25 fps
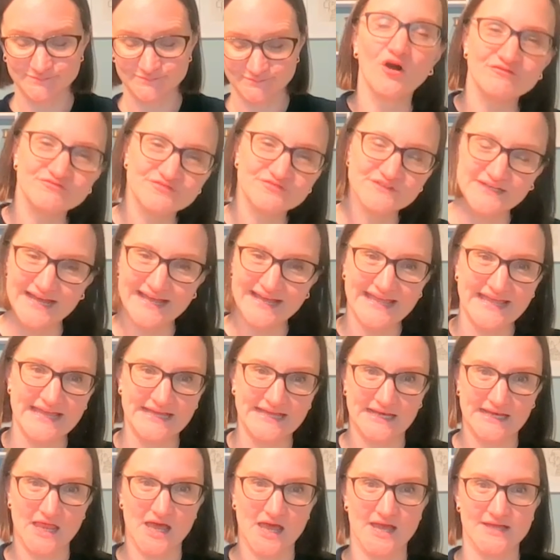Often I
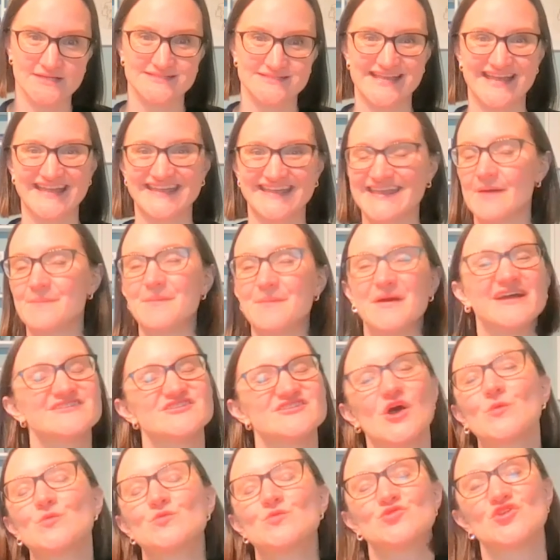hear clients saying, yeah, but I
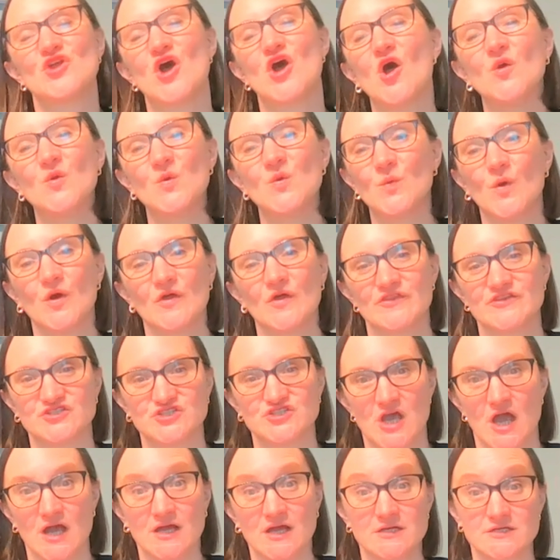don't know what the
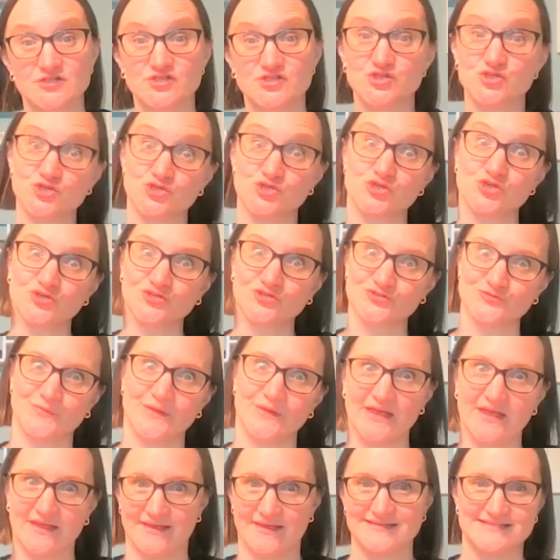chunks should
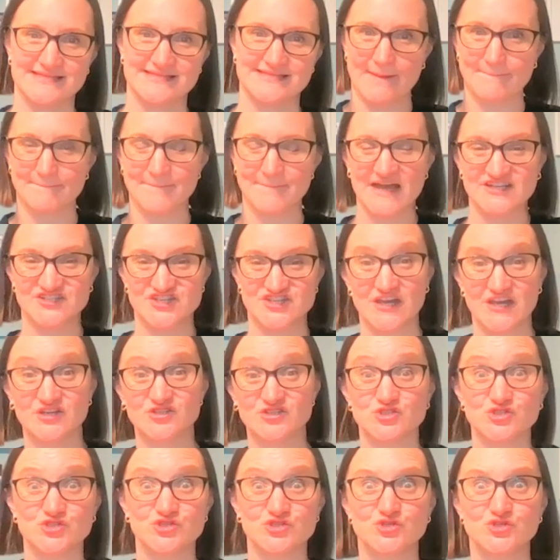be. It's that magic
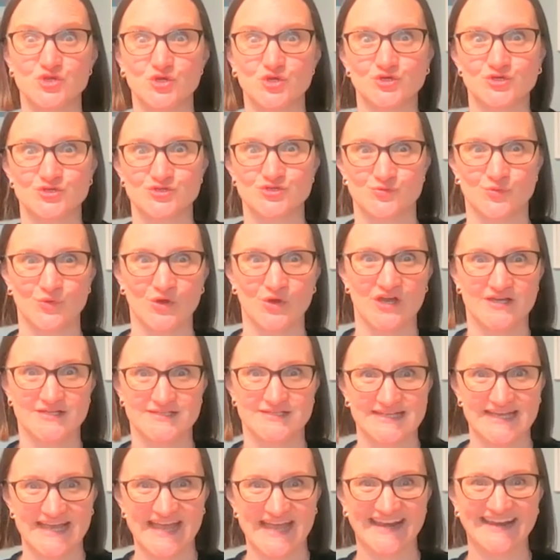should
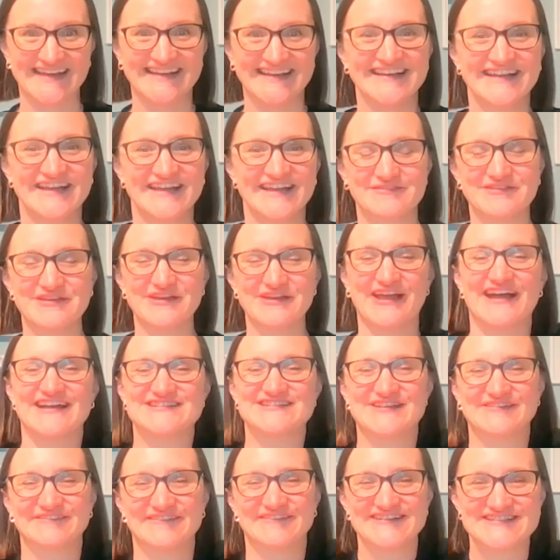word again. If you
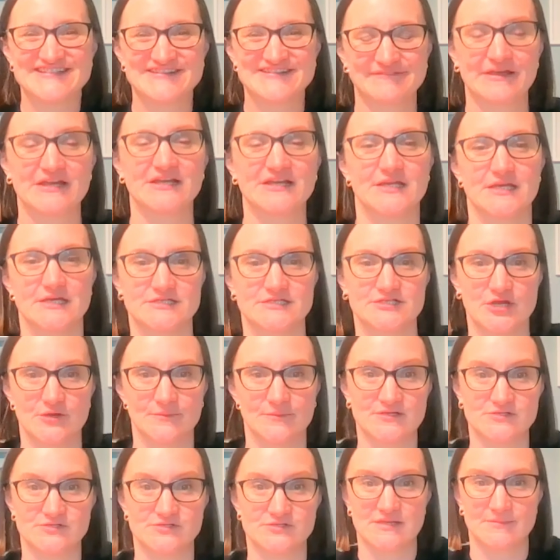guys are watching me on
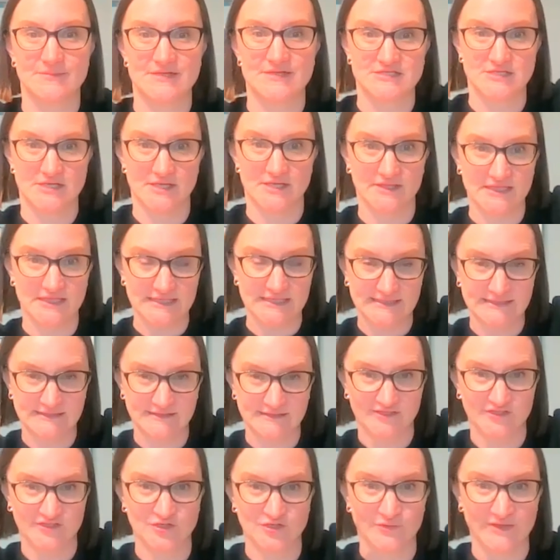YouTube, you'll see me doing the
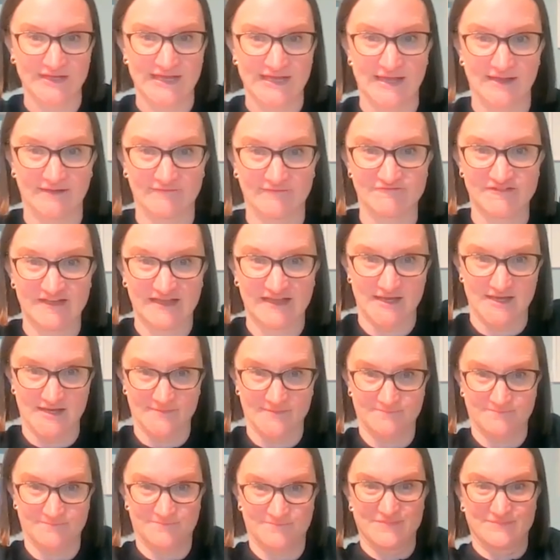little annoying
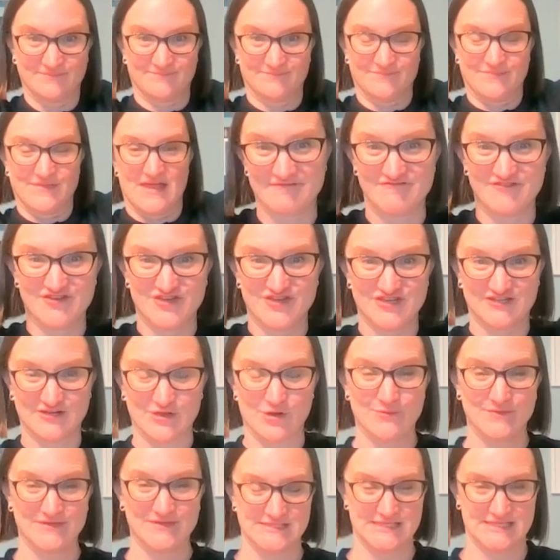finger inverted
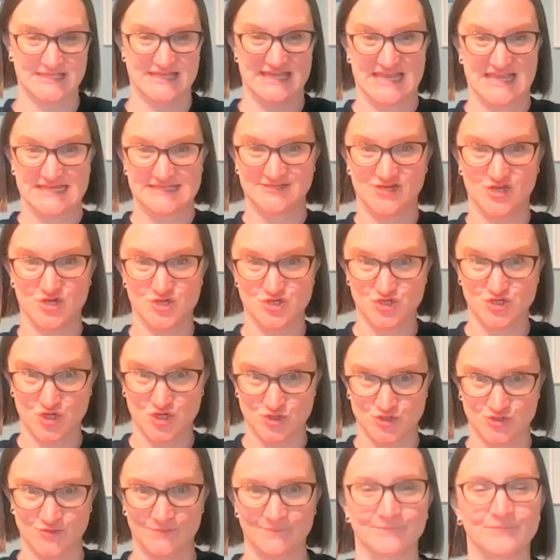commas thingies,
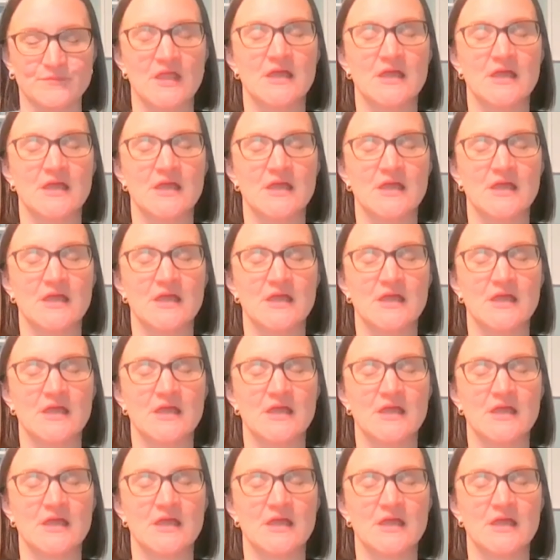should.